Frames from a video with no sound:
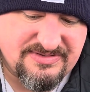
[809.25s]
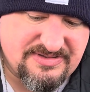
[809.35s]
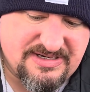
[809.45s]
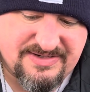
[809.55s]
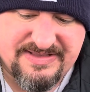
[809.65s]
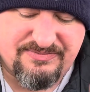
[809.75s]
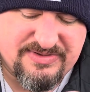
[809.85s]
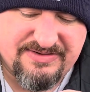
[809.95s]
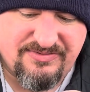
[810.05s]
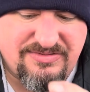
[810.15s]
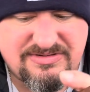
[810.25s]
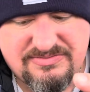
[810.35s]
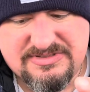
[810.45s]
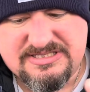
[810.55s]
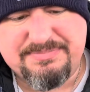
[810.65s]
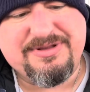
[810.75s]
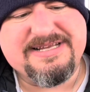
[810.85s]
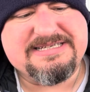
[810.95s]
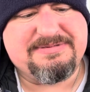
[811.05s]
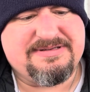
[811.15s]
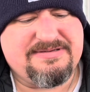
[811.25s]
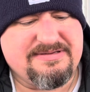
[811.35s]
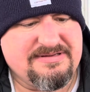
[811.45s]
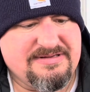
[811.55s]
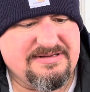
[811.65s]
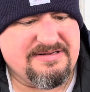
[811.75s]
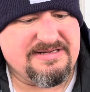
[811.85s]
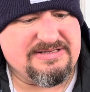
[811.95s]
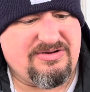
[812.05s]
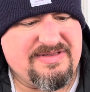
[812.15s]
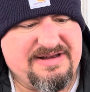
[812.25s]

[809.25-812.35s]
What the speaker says: How do they, when they roll it, with the placement, and all that